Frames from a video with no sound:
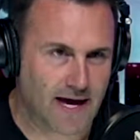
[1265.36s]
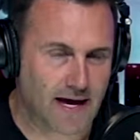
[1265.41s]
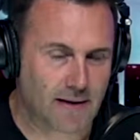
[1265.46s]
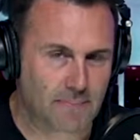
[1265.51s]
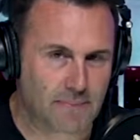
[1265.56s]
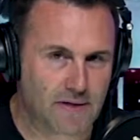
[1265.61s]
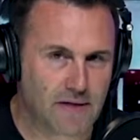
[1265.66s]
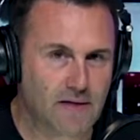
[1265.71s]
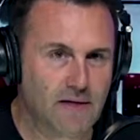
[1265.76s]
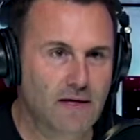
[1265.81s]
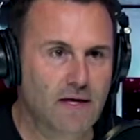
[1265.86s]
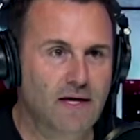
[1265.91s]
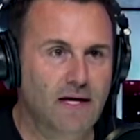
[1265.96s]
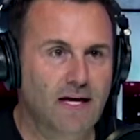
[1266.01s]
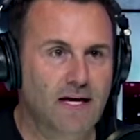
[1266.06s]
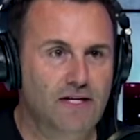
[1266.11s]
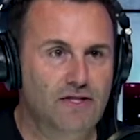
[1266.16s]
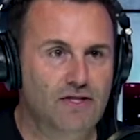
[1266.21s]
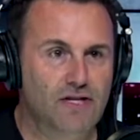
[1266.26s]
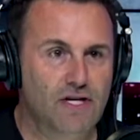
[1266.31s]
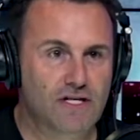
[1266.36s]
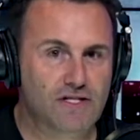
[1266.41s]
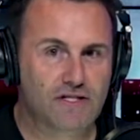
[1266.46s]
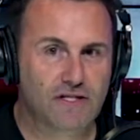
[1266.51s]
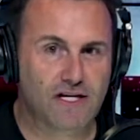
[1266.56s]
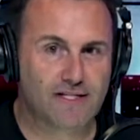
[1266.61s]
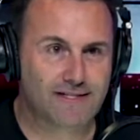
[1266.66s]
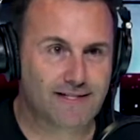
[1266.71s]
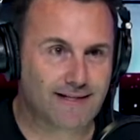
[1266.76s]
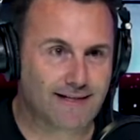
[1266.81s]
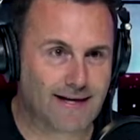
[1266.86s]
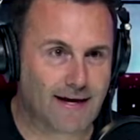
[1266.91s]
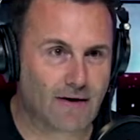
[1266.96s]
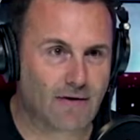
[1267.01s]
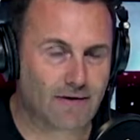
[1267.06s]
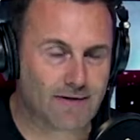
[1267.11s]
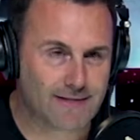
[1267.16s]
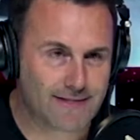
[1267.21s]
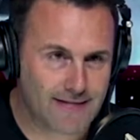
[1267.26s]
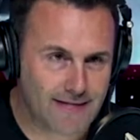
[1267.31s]
you happy. It just doesn't
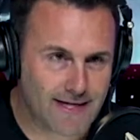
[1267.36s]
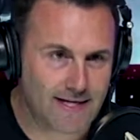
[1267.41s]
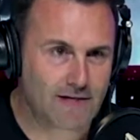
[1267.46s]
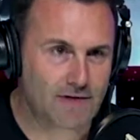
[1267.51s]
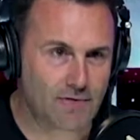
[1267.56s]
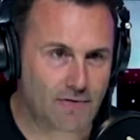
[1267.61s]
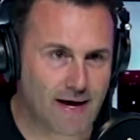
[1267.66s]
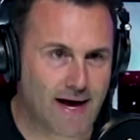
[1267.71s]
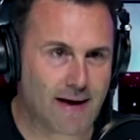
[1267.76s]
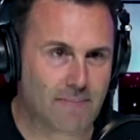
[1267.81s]
guarantee you